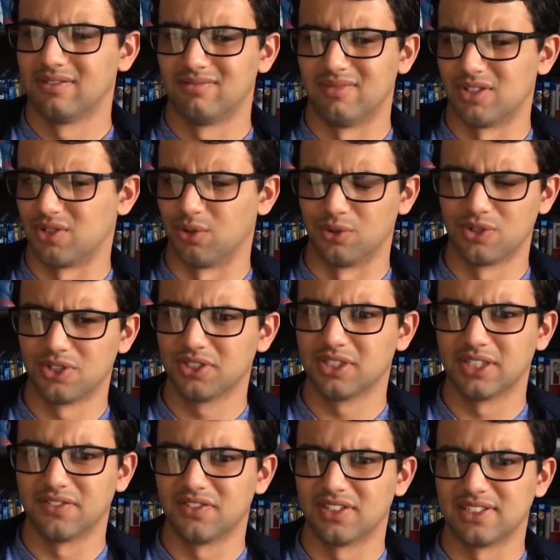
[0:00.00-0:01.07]
the soldiers
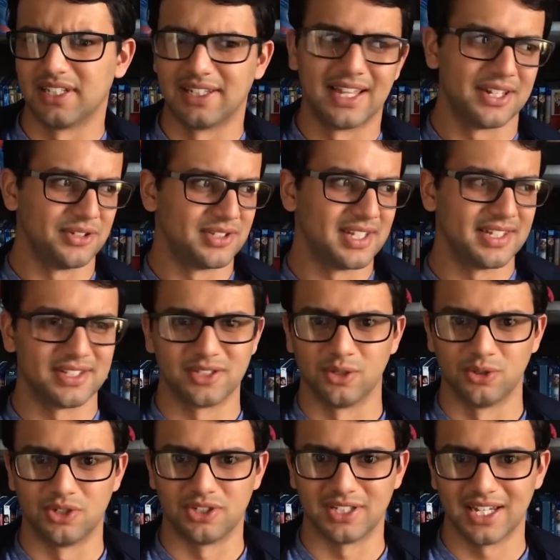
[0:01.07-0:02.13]
could have just done that. You sent the
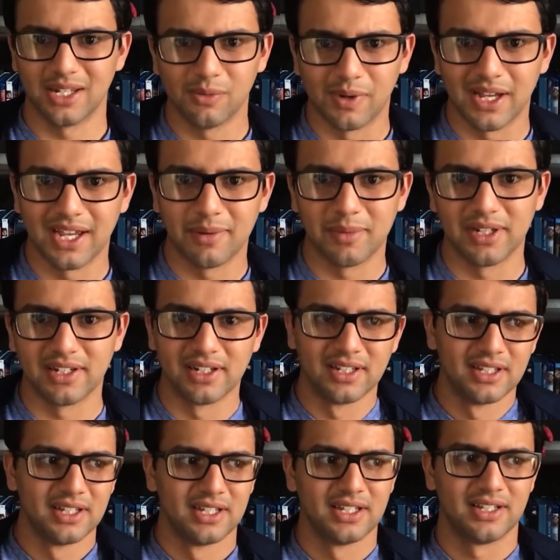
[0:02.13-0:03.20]
soldiers anyway. I mean,
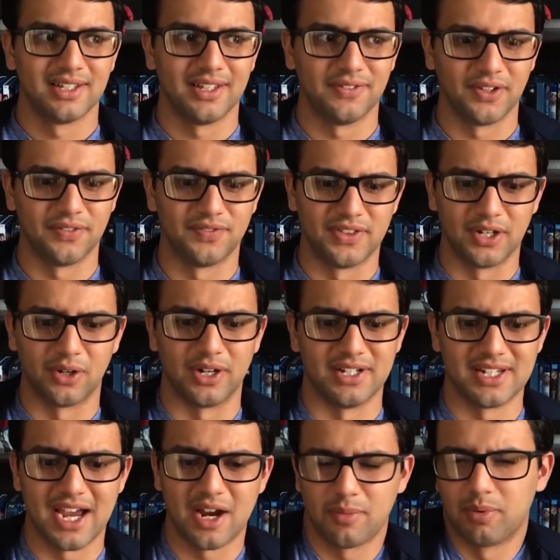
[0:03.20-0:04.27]
if their
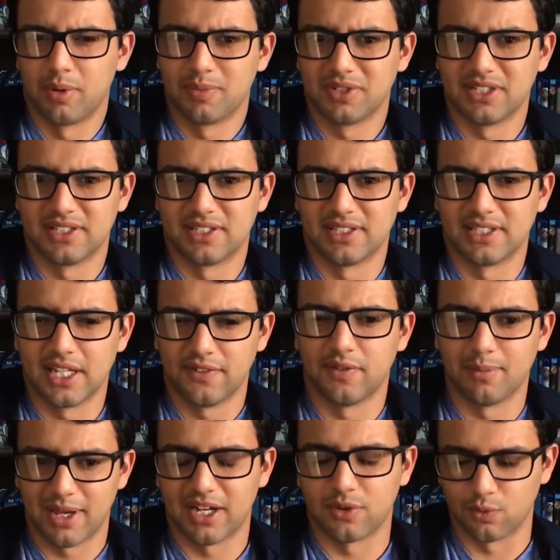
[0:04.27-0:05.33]
entire purpose is to save
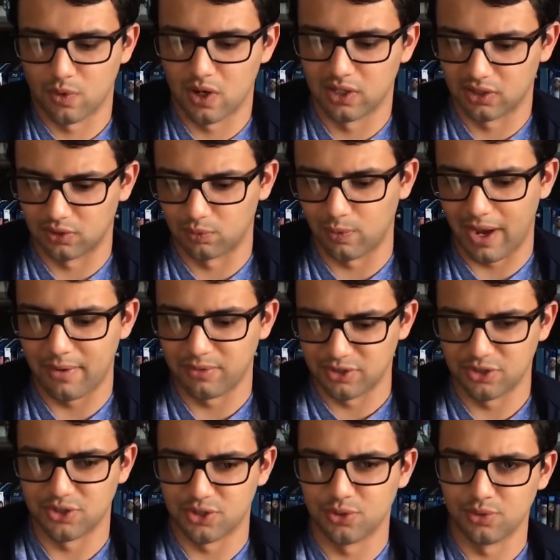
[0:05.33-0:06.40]
Amanda Waller, why would
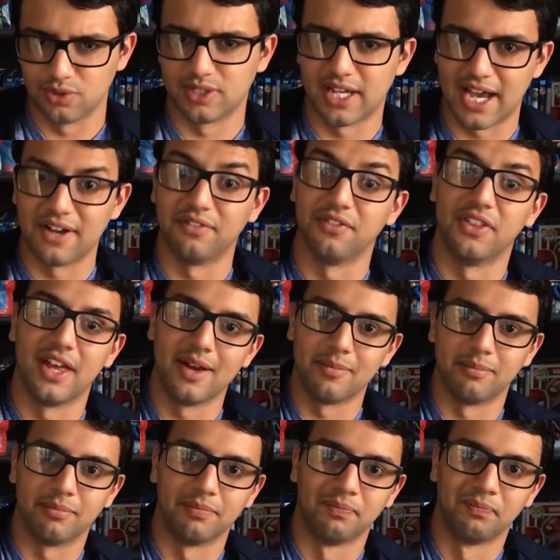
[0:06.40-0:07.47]
you choose to have
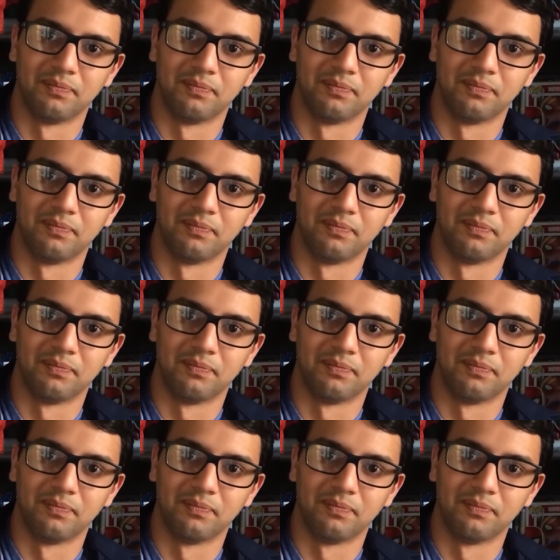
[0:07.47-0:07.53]
them